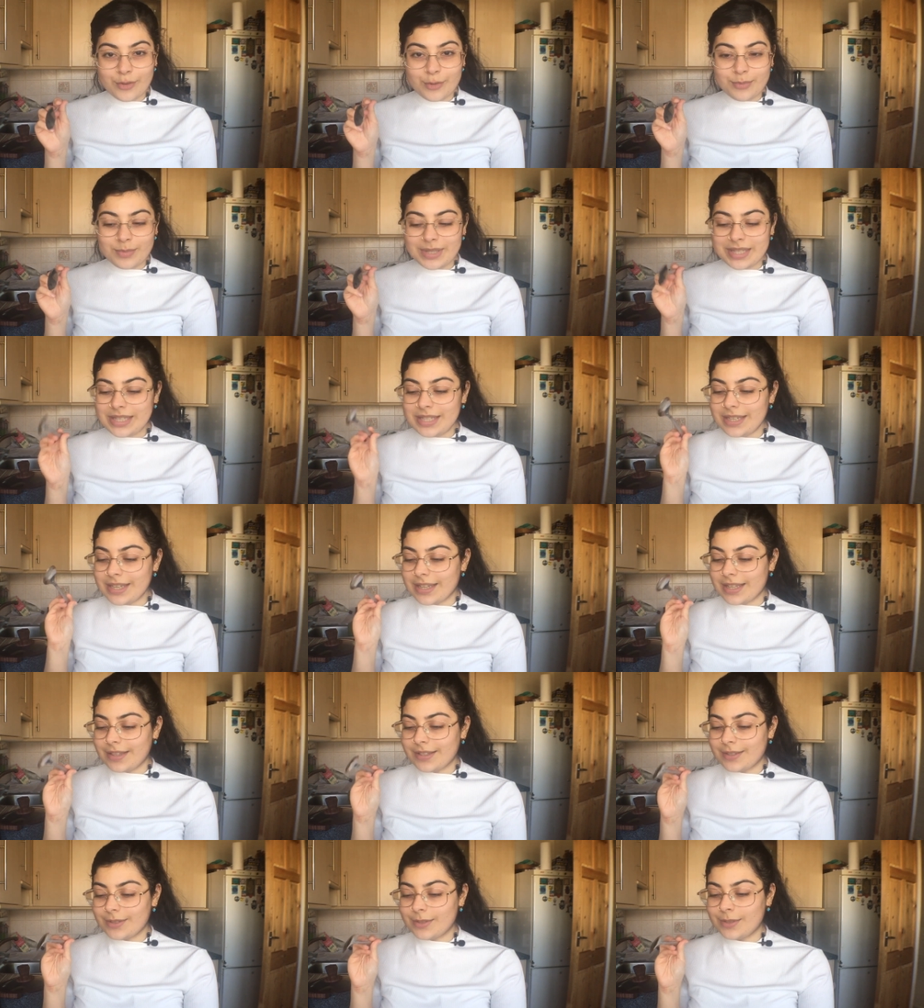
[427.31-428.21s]
For
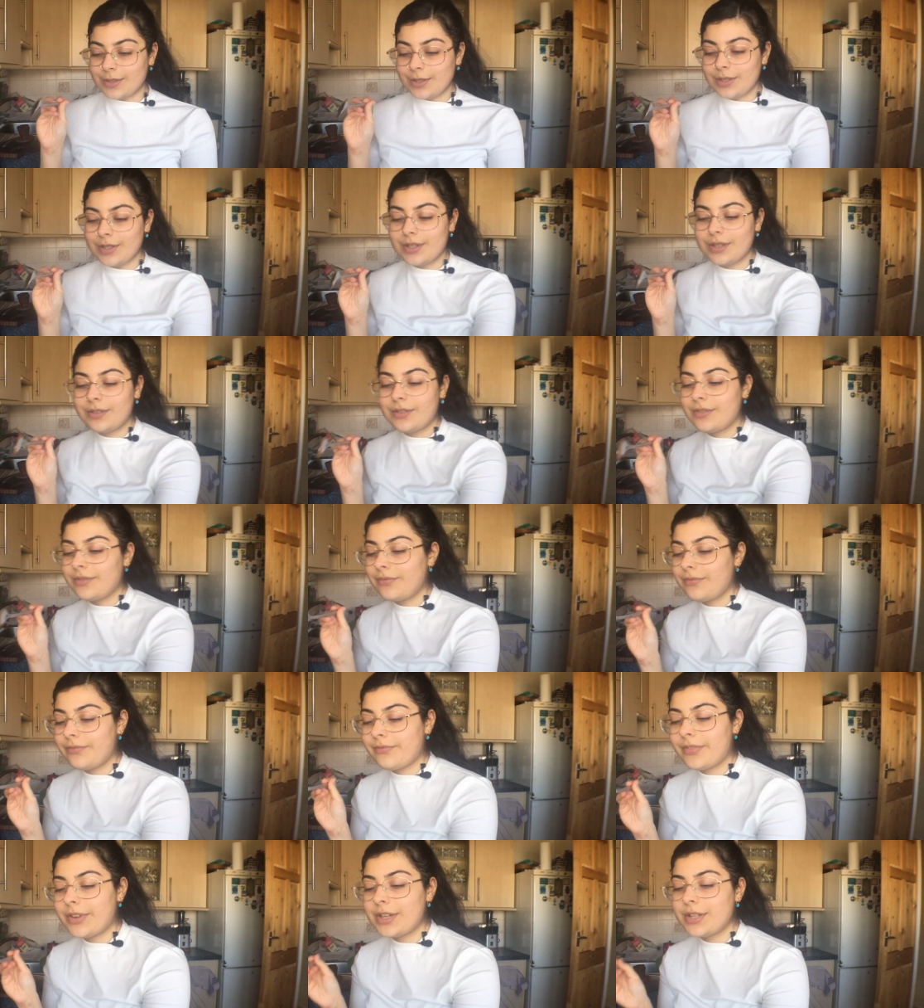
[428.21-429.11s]
me, a little
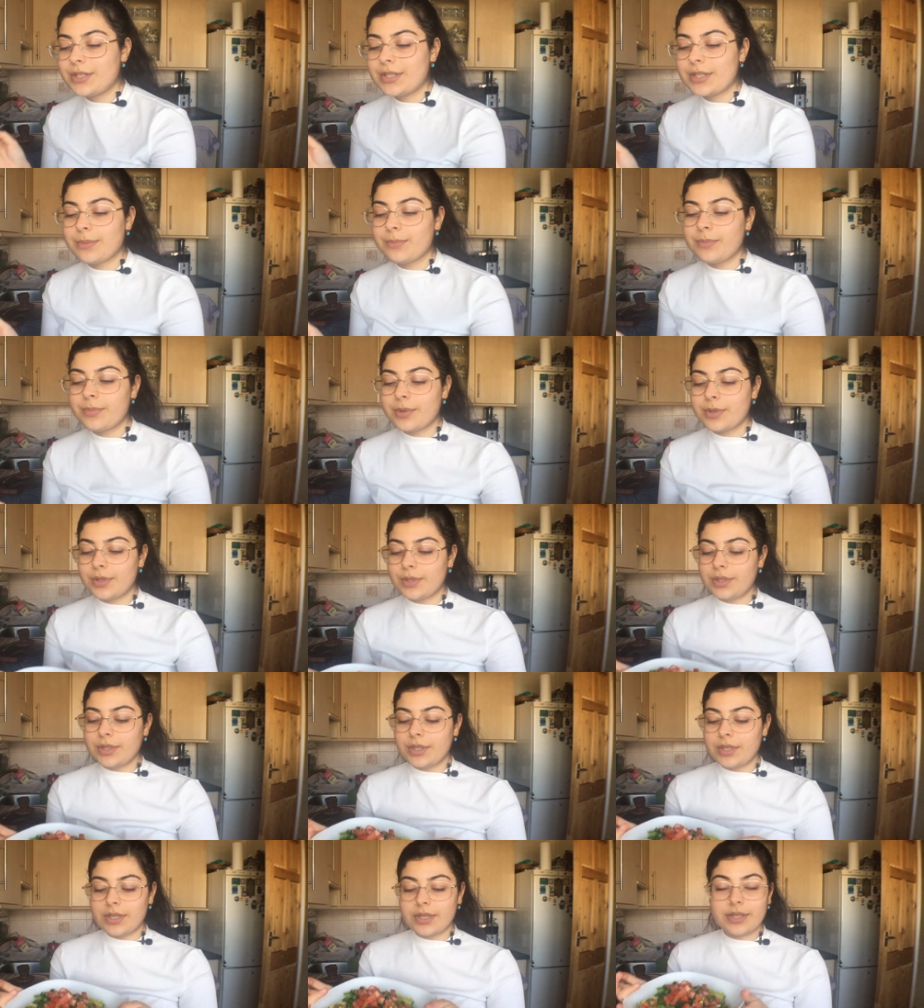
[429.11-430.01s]
very
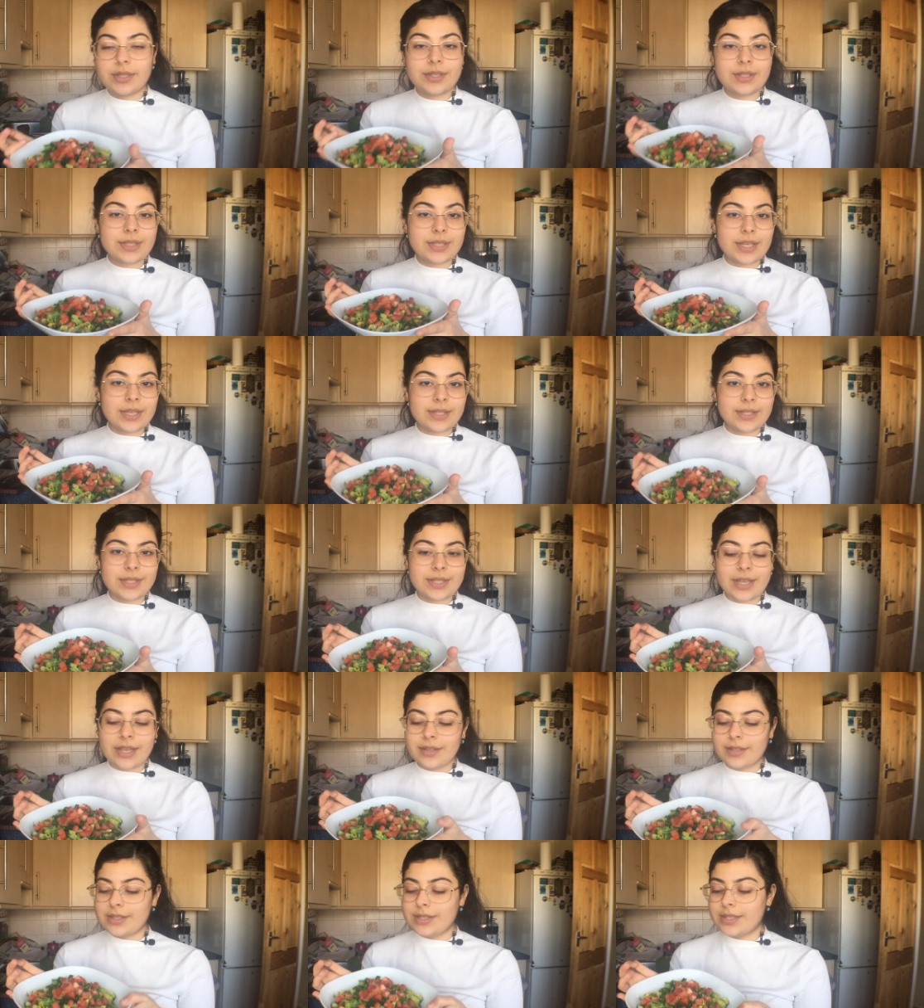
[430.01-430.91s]
simple side
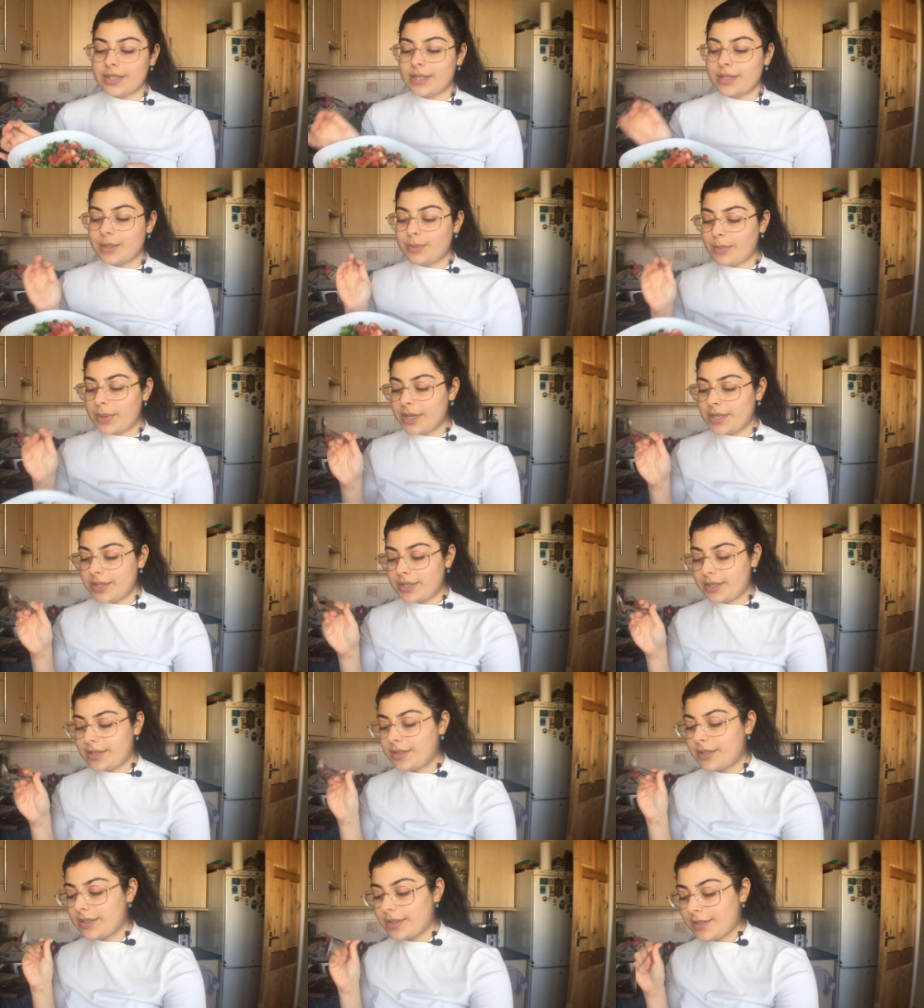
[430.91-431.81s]
salad is a
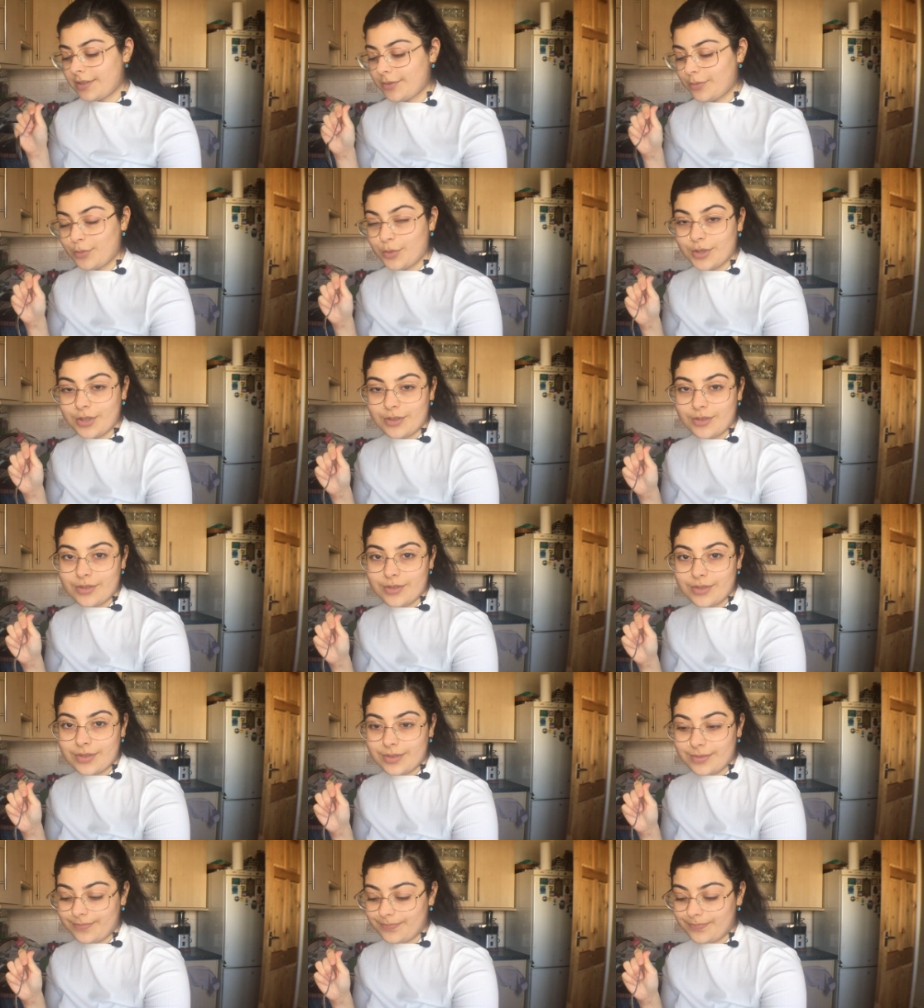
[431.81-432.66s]
must with